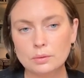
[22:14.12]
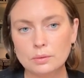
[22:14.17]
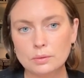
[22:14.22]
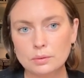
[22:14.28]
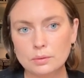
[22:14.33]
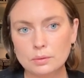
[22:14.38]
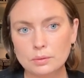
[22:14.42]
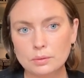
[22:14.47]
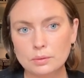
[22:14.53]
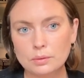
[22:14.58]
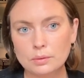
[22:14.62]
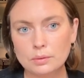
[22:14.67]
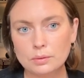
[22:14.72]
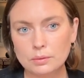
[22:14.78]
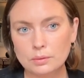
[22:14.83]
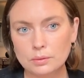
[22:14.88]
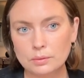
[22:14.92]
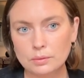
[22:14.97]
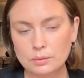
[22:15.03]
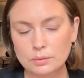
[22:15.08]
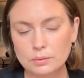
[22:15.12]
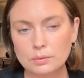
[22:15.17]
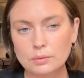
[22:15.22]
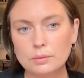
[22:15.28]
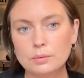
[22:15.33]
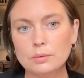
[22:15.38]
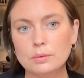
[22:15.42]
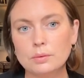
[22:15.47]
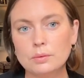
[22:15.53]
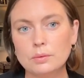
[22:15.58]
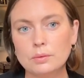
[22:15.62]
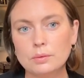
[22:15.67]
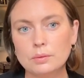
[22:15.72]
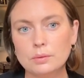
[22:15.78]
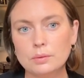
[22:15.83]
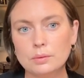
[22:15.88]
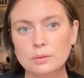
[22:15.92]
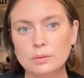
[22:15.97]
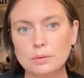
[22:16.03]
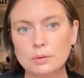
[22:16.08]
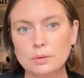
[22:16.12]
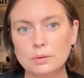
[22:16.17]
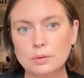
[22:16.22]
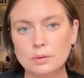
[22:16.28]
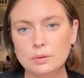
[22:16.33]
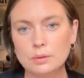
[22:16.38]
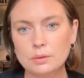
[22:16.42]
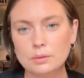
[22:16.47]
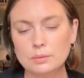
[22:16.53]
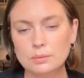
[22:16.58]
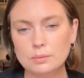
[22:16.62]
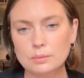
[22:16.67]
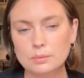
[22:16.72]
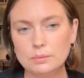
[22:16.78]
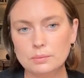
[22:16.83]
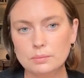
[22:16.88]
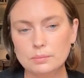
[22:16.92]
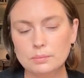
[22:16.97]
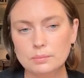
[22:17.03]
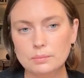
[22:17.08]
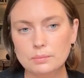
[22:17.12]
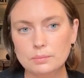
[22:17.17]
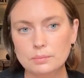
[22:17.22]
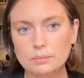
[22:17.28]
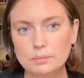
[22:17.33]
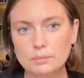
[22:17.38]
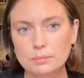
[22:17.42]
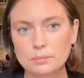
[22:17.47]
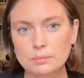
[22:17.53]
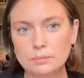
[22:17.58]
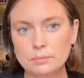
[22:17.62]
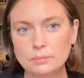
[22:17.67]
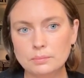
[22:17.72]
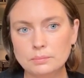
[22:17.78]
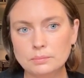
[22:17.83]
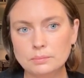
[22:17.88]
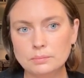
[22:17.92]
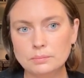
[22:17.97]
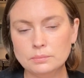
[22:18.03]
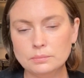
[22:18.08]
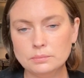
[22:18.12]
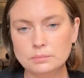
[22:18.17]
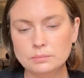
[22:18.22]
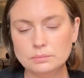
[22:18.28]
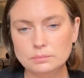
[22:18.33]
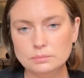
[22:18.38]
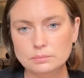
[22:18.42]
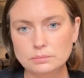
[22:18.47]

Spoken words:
(silent)